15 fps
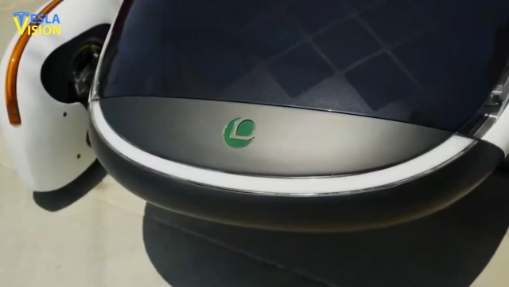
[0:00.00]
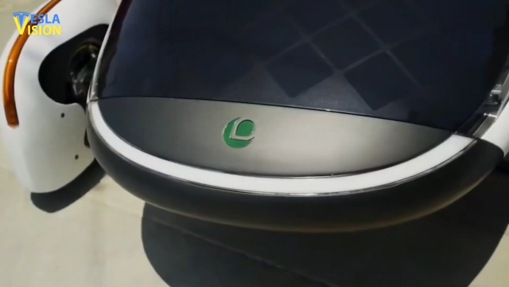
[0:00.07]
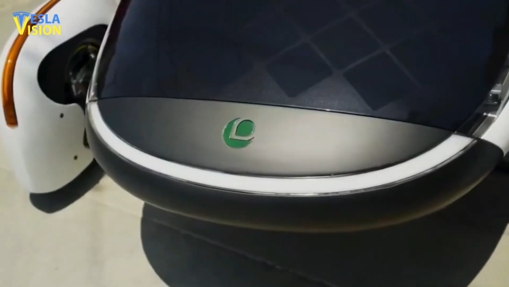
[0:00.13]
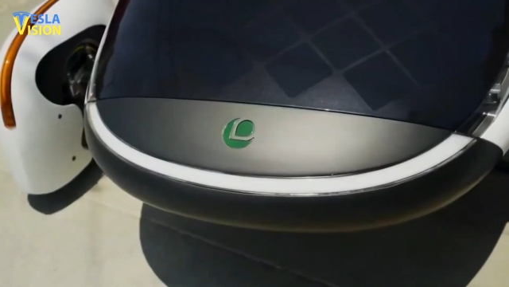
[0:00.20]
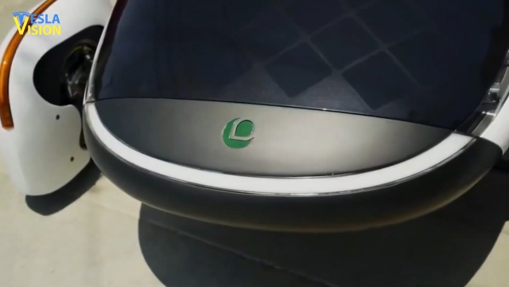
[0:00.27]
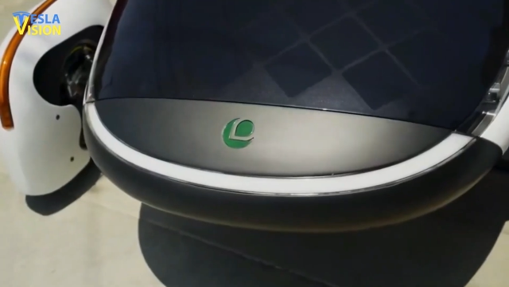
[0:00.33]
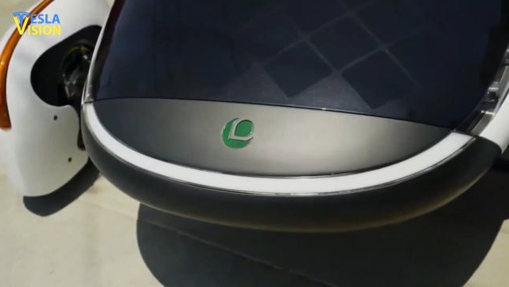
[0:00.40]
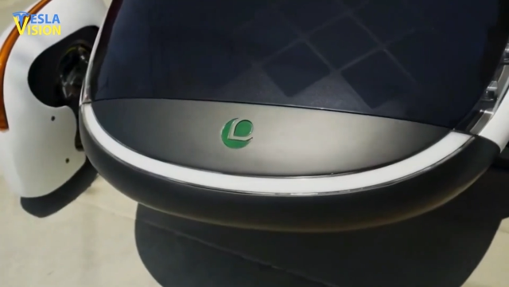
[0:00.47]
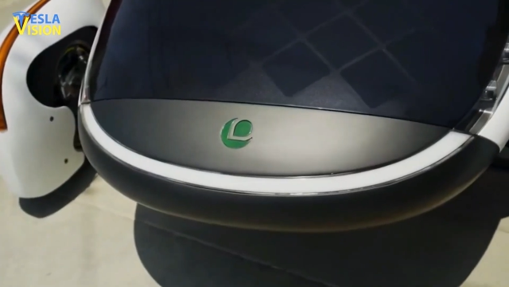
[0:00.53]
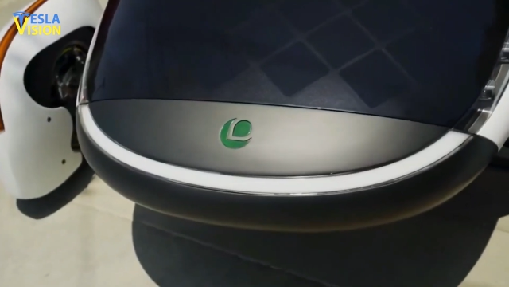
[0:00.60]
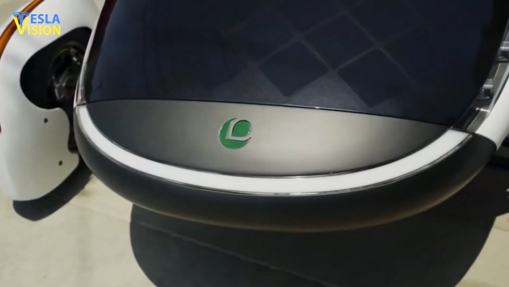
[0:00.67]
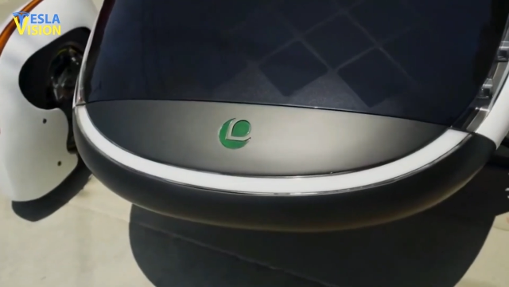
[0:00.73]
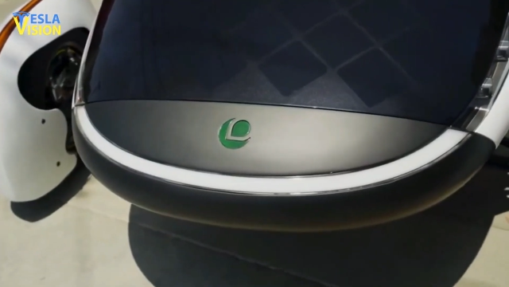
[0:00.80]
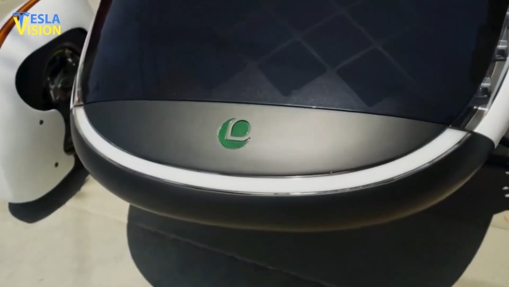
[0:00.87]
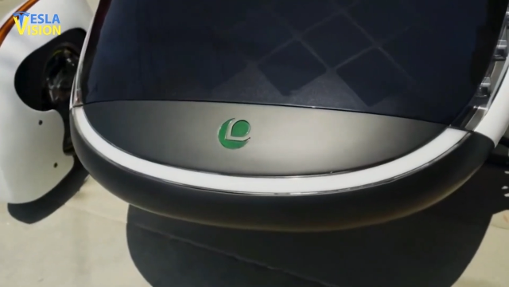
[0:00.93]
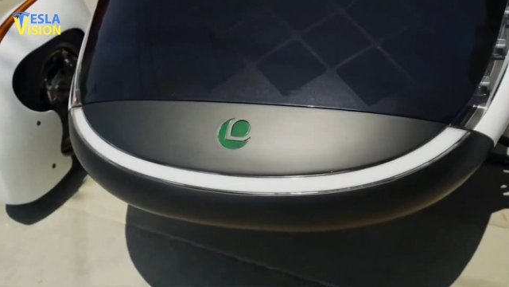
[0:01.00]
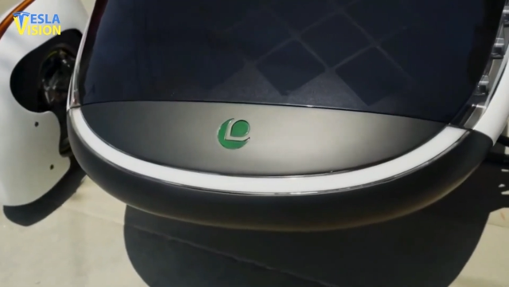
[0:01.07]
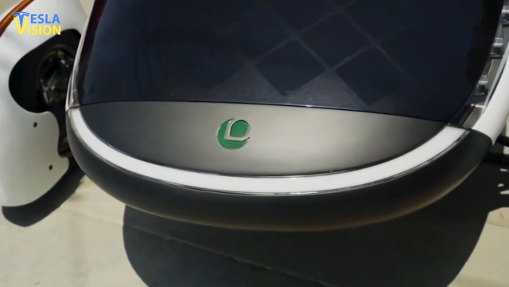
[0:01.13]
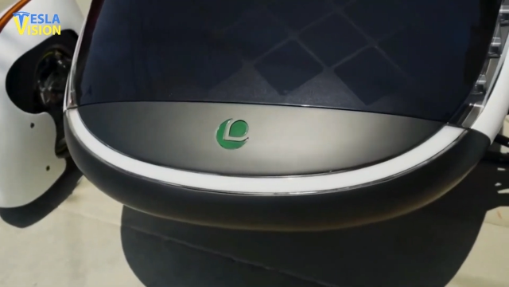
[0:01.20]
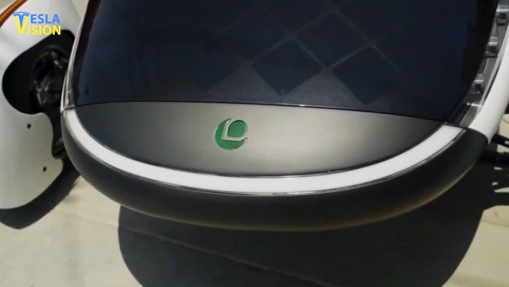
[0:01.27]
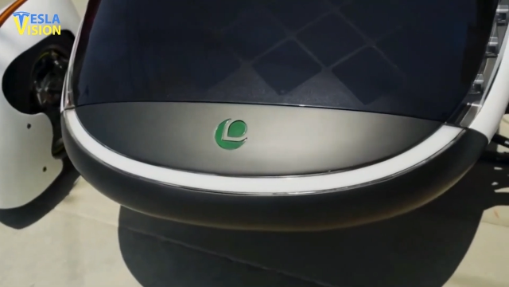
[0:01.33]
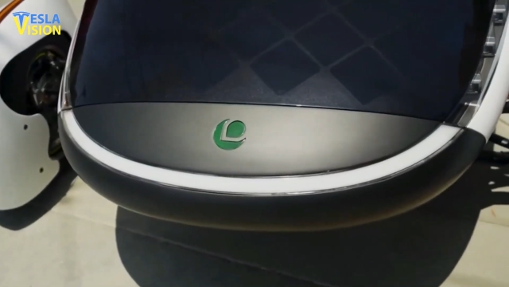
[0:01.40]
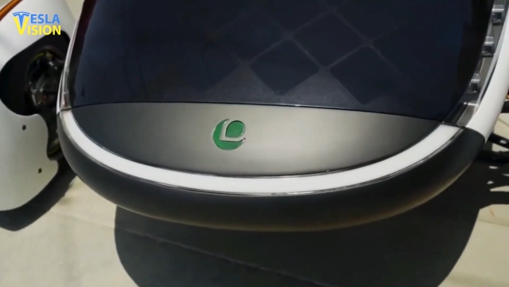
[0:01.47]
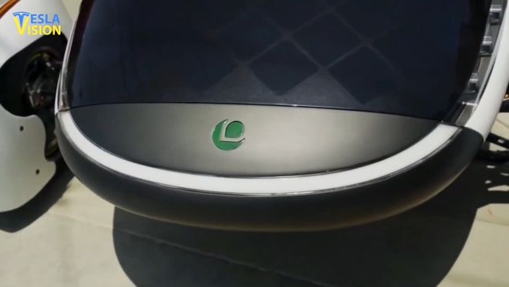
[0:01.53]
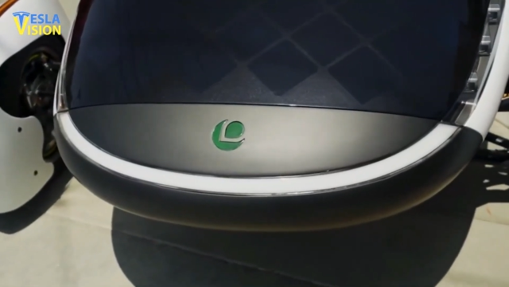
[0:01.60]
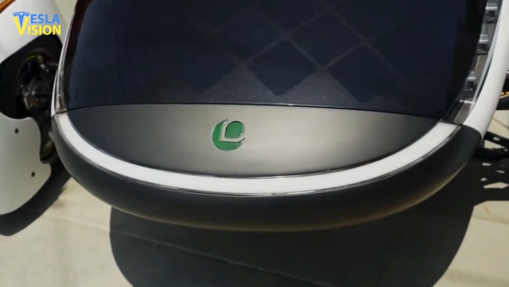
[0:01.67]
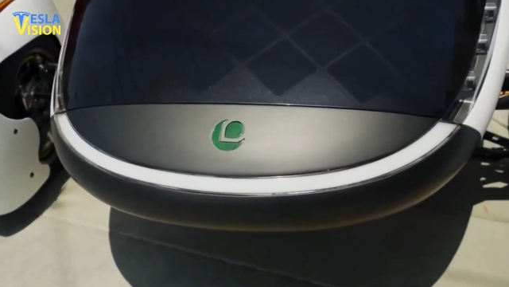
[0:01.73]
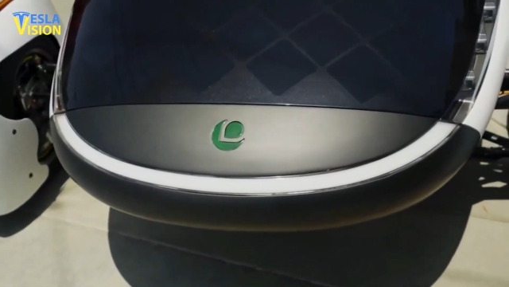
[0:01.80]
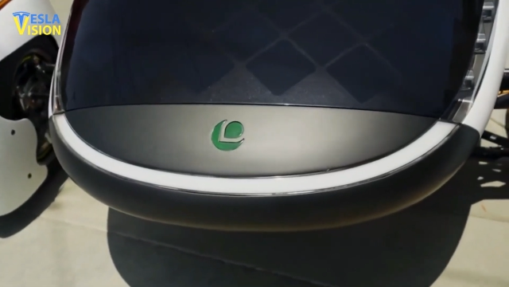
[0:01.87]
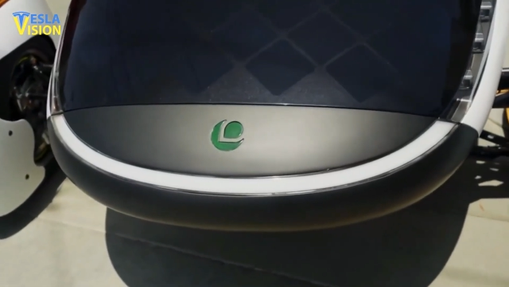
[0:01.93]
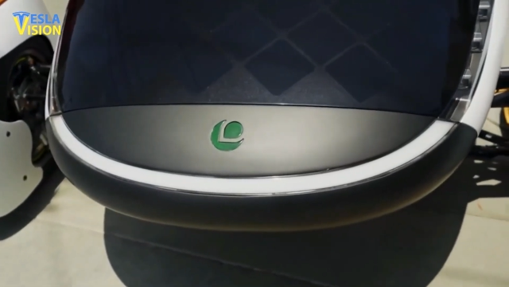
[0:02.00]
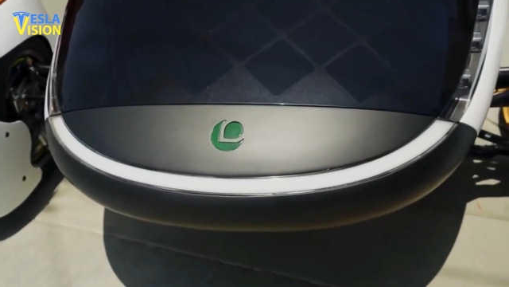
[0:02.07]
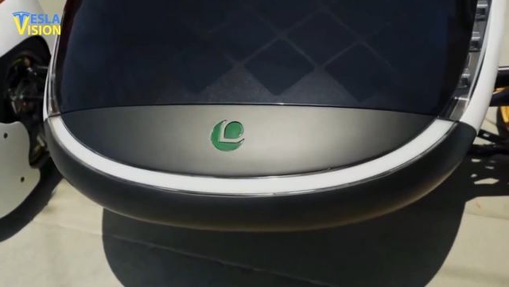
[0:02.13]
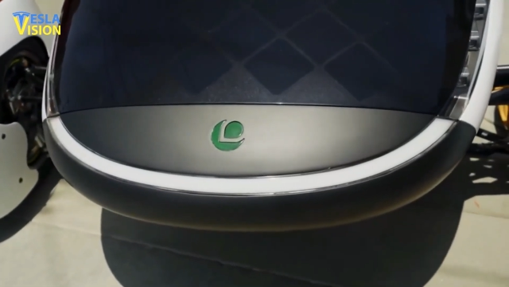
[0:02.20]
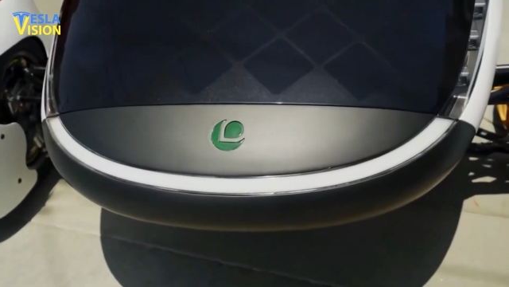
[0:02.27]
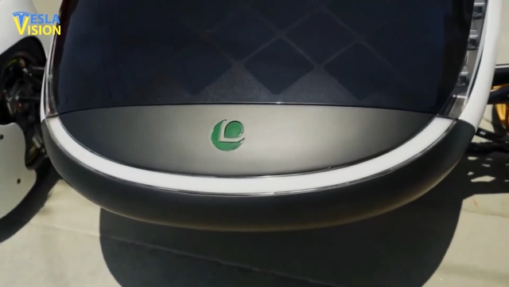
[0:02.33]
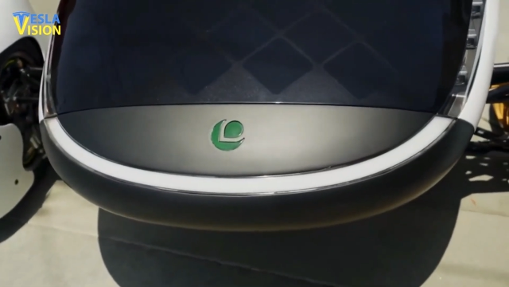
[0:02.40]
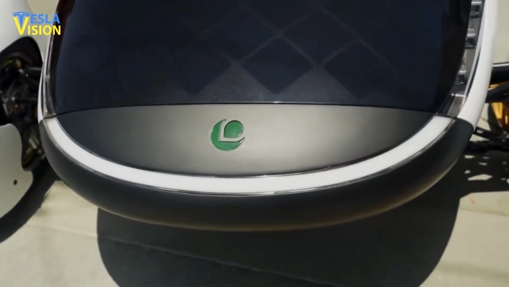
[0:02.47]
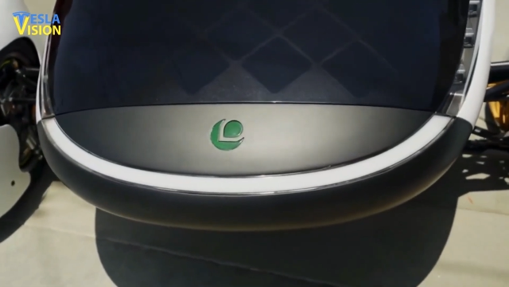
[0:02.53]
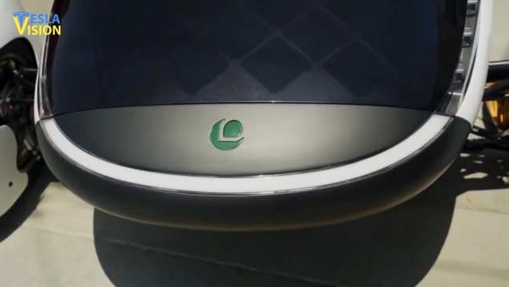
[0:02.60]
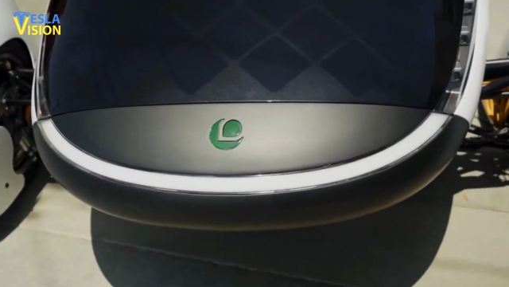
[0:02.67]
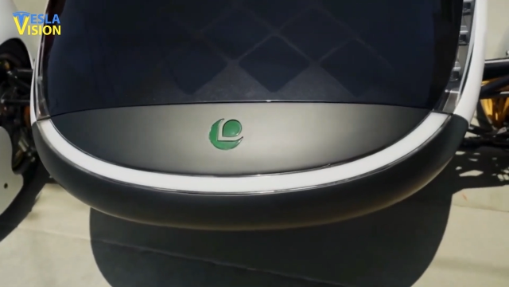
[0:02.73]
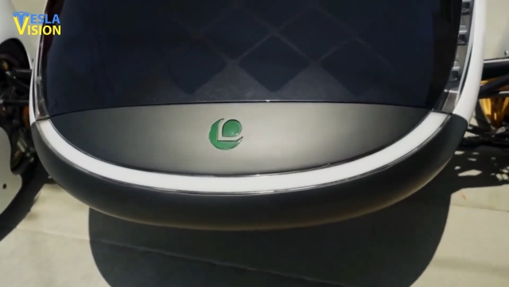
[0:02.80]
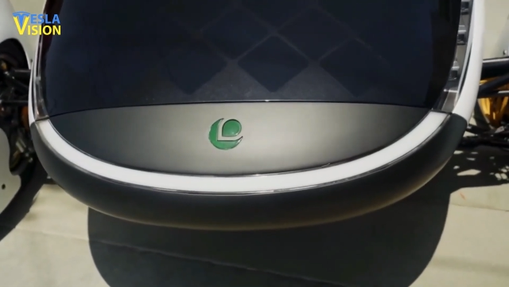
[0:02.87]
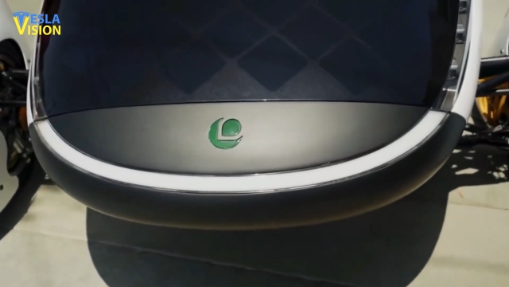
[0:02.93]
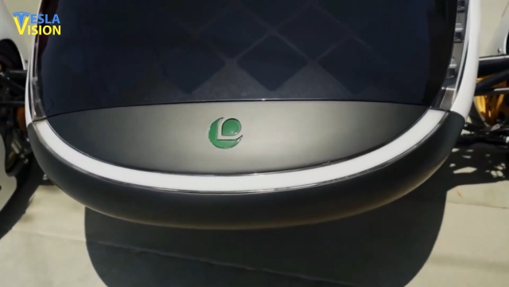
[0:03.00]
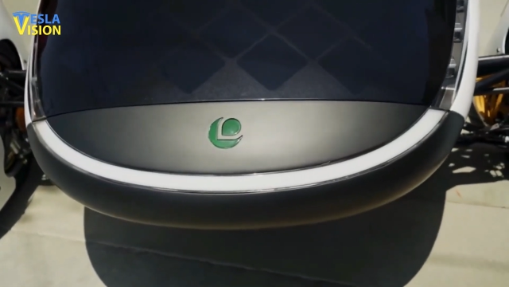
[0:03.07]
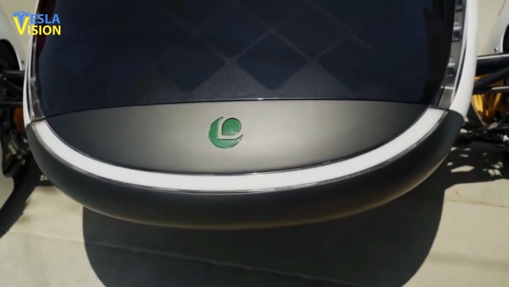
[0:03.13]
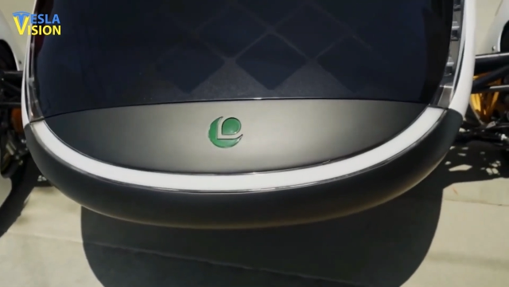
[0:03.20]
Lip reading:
[unreadable: no face in view]